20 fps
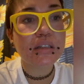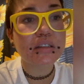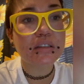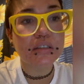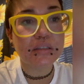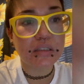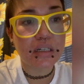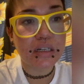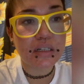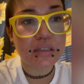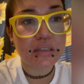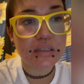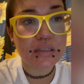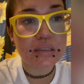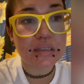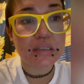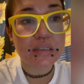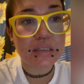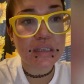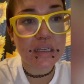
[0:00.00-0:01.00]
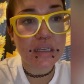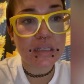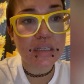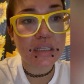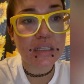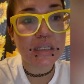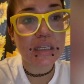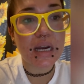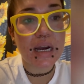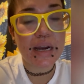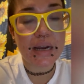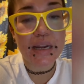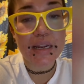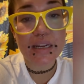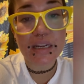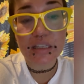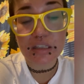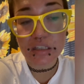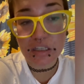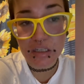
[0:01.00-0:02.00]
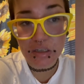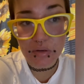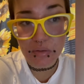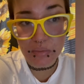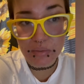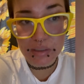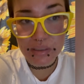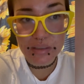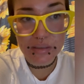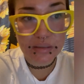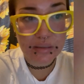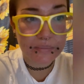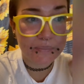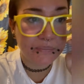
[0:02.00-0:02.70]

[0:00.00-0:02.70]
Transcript: the lungs, the skin, the eye, and the uterus.